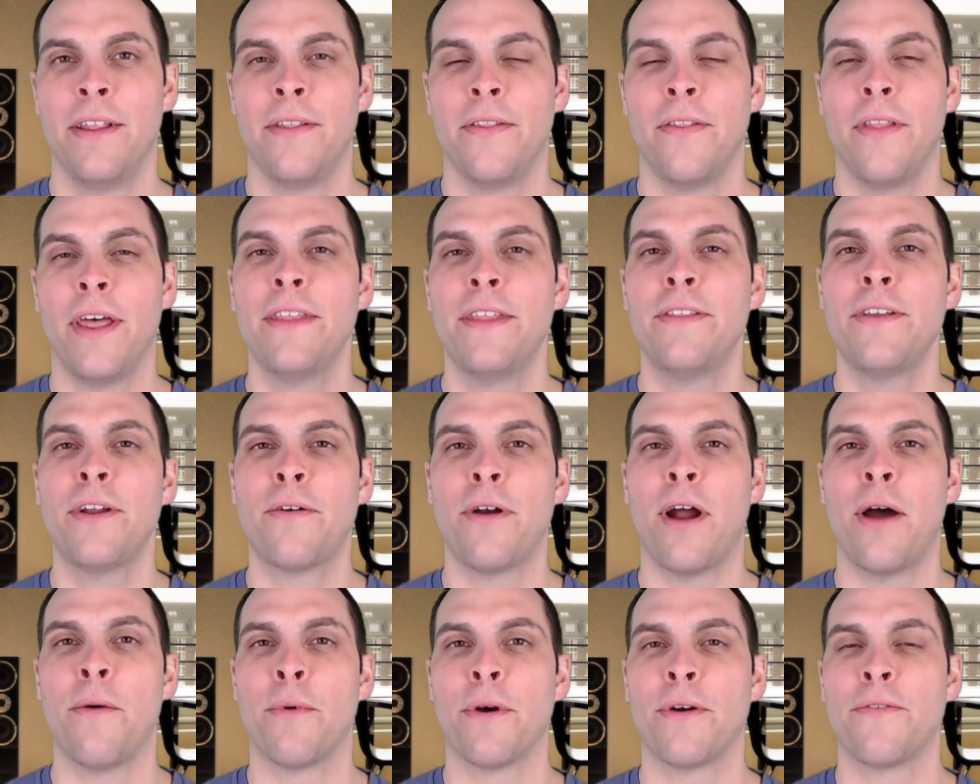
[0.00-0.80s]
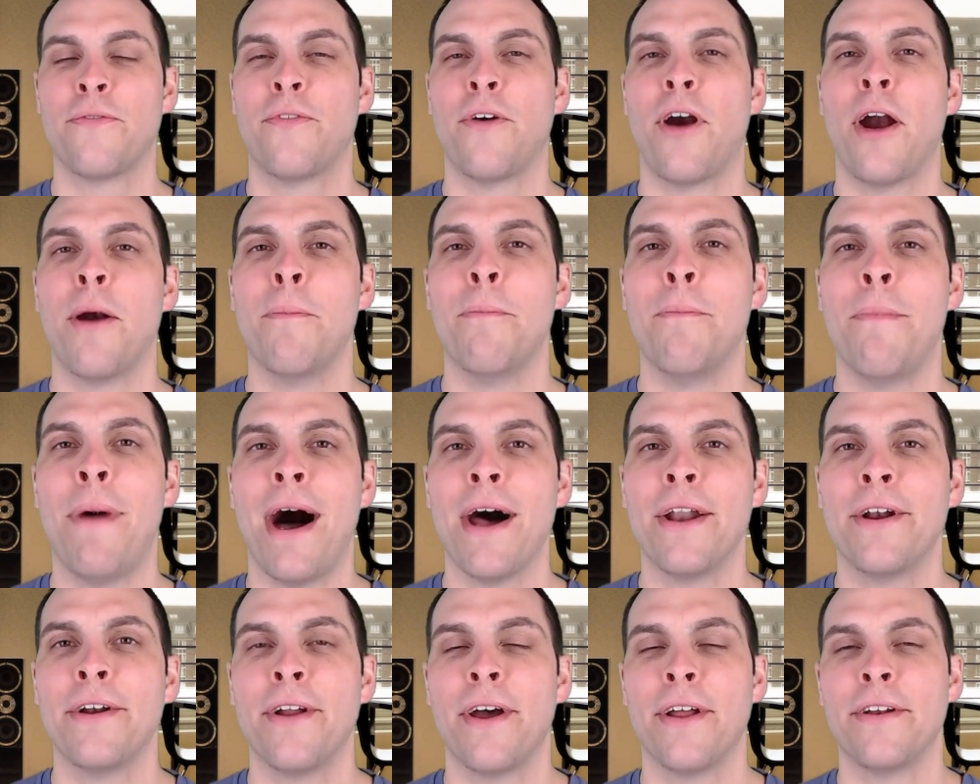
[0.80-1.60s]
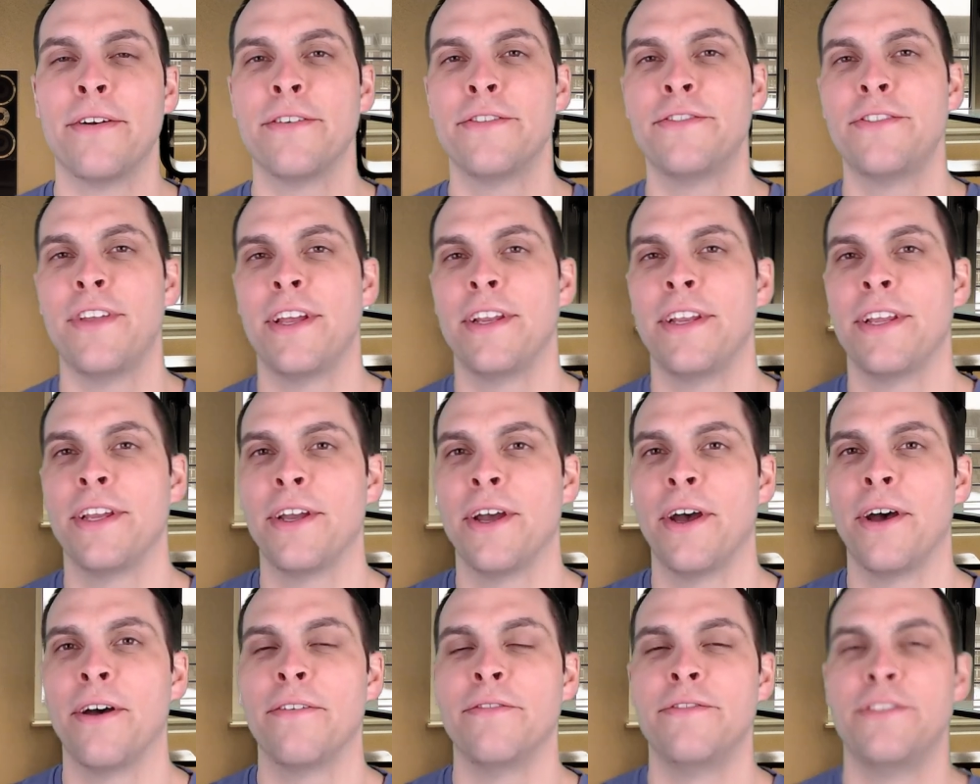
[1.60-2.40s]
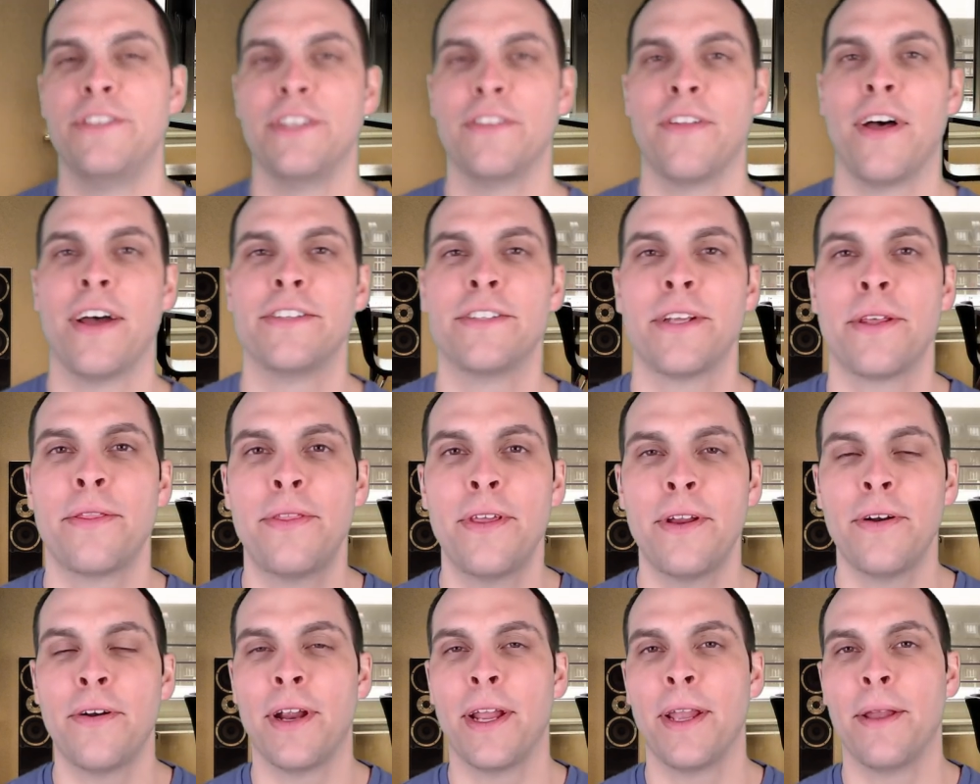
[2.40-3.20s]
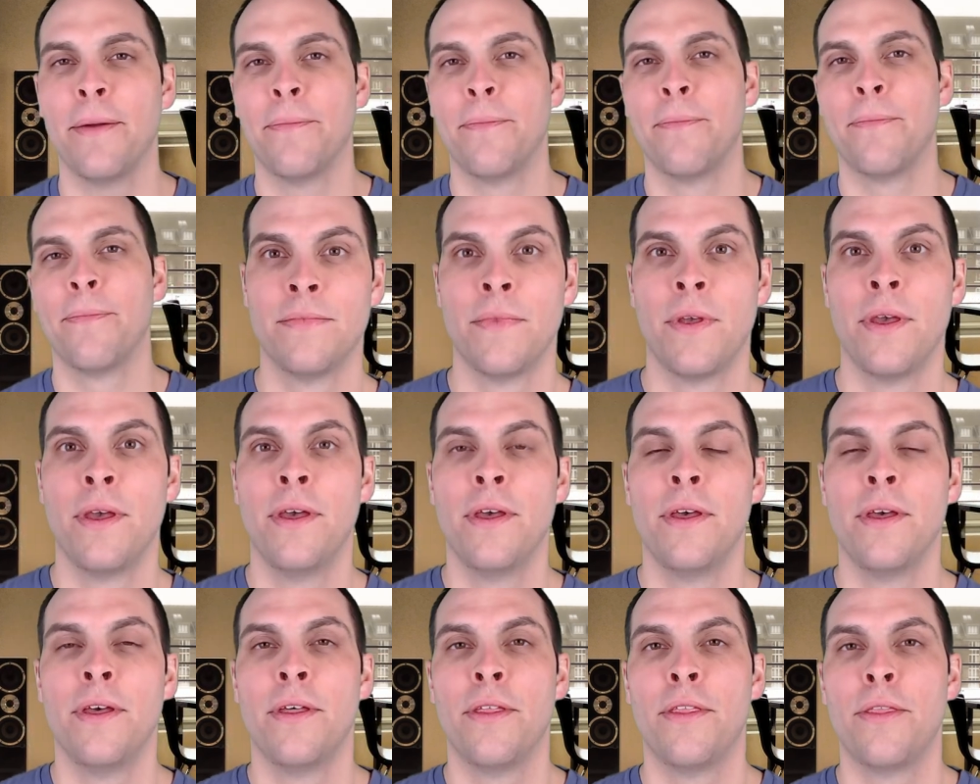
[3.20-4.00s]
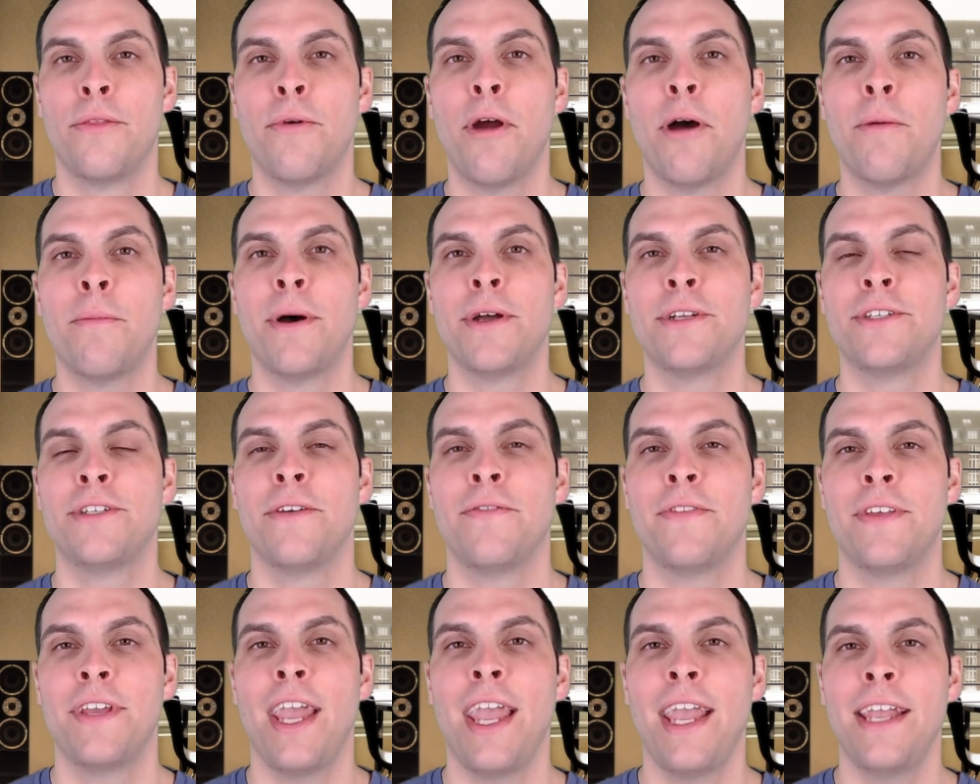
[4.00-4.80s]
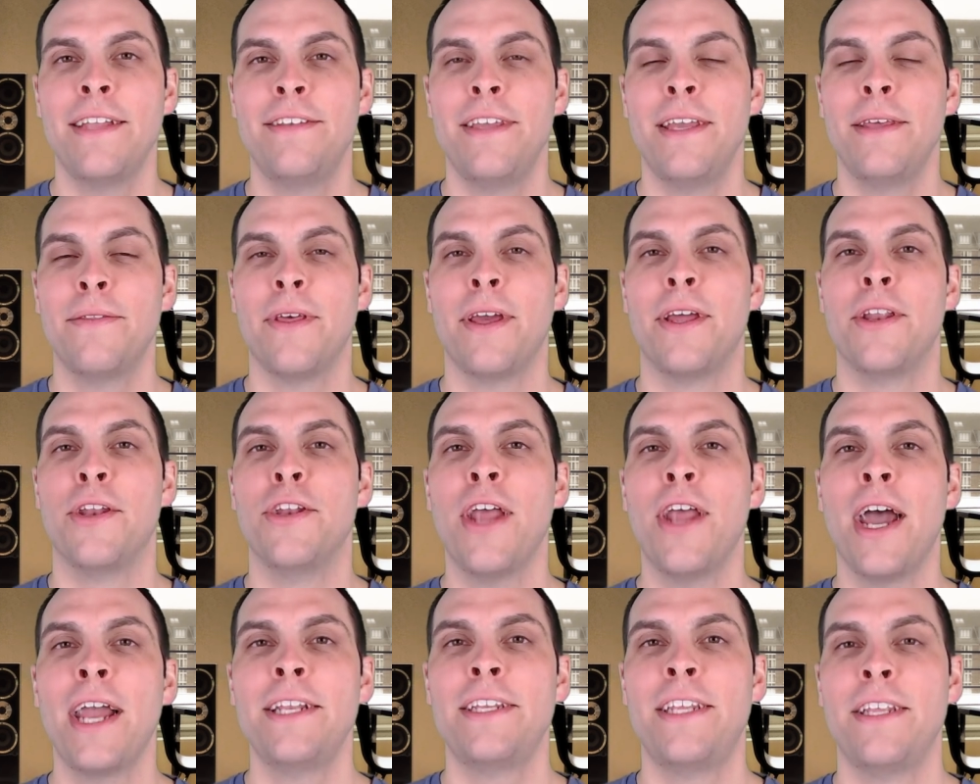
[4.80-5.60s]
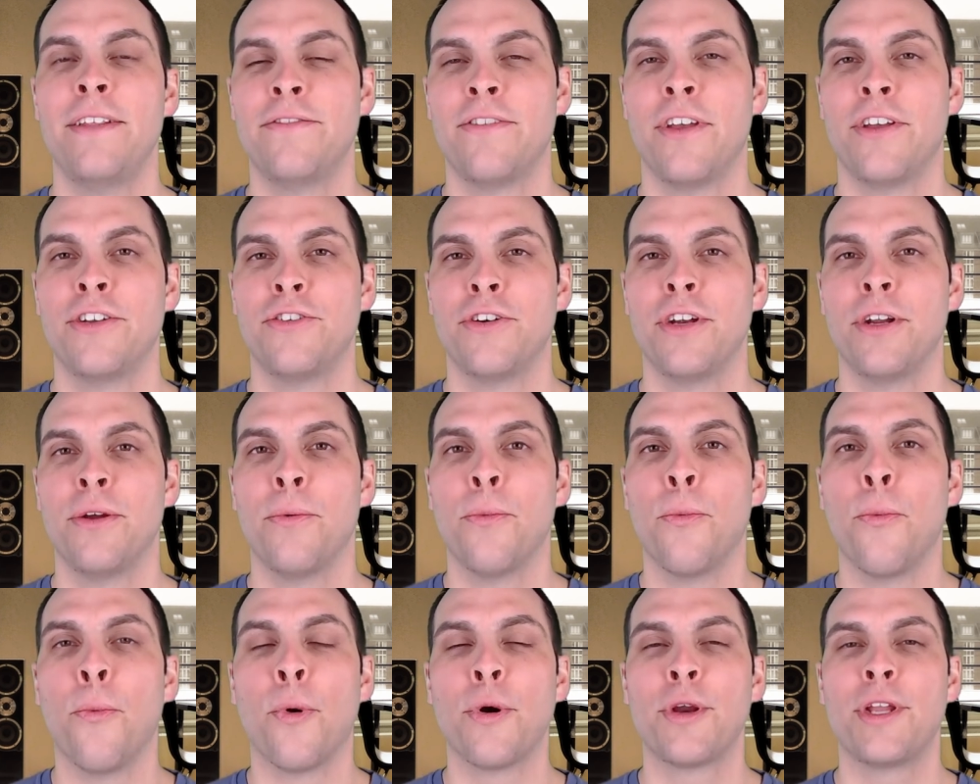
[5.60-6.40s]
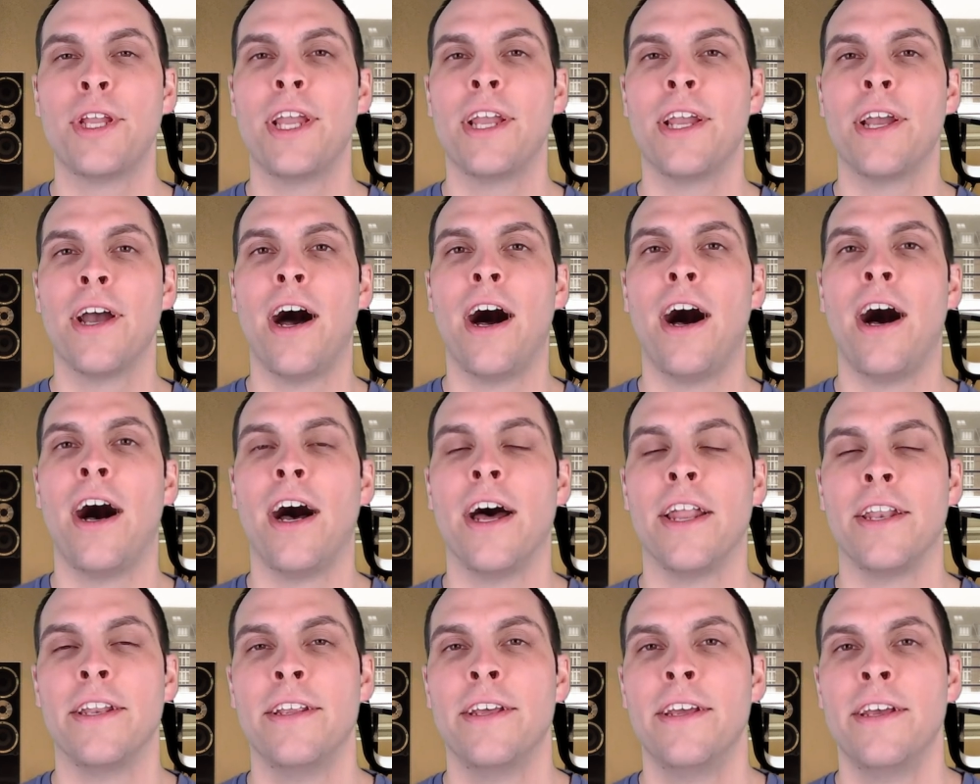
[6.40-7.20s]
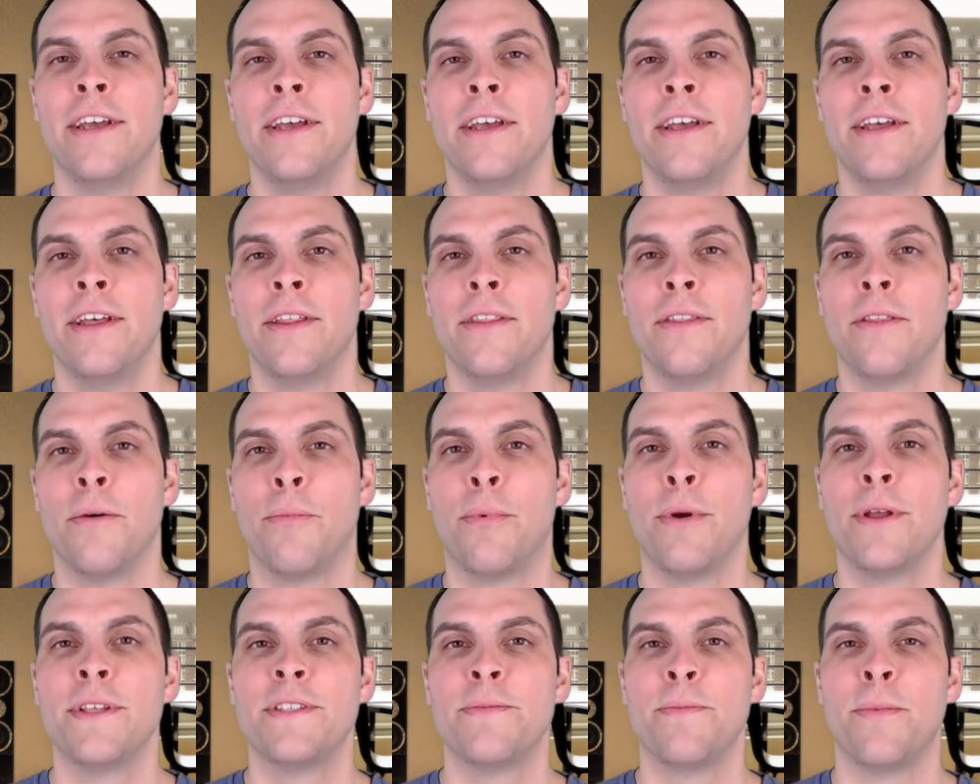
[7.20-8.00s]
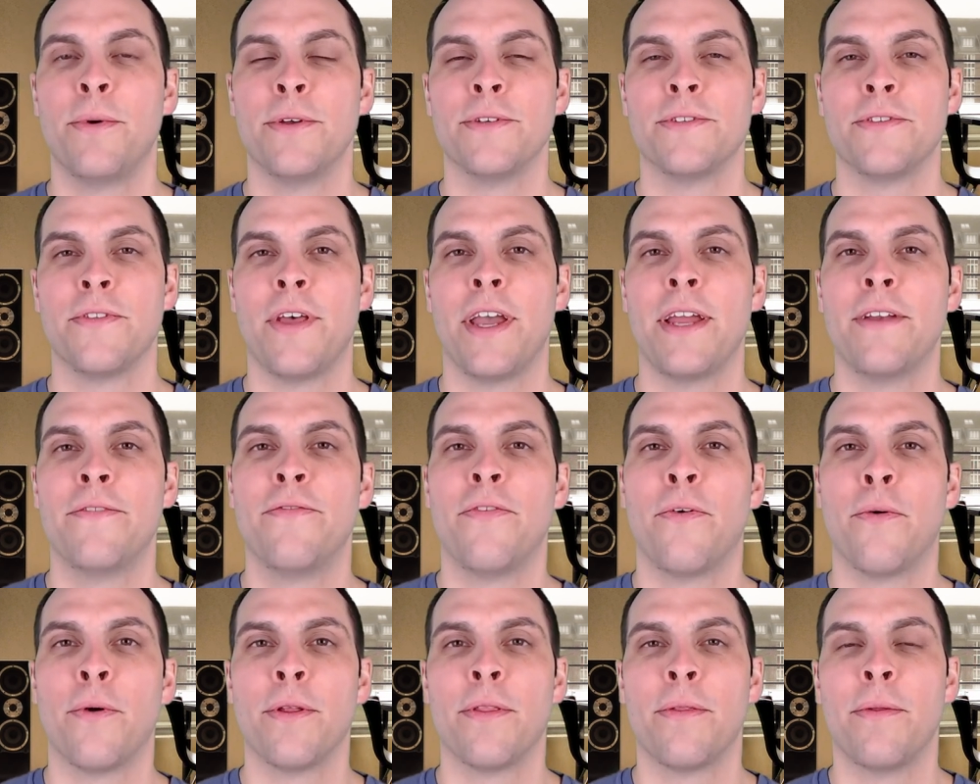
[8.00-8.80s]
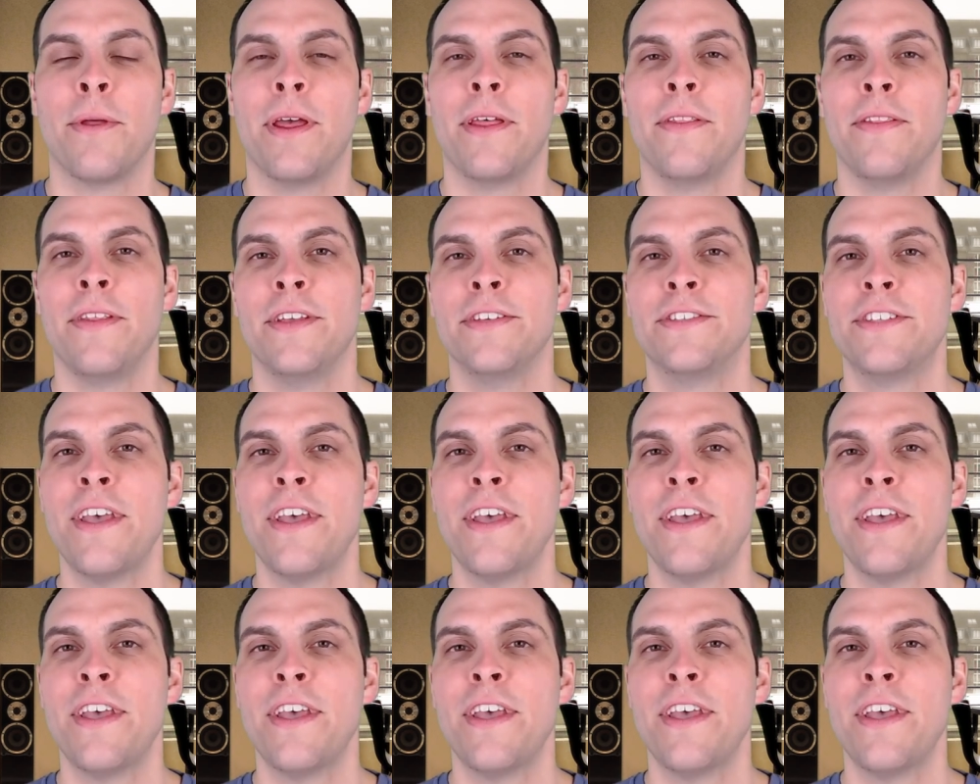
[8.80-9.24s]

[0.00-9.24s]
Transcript: laying the groundwork for our modern understanding of geologic theory. Throughout much of the 18th and 19th century, working on the principles laid forth in the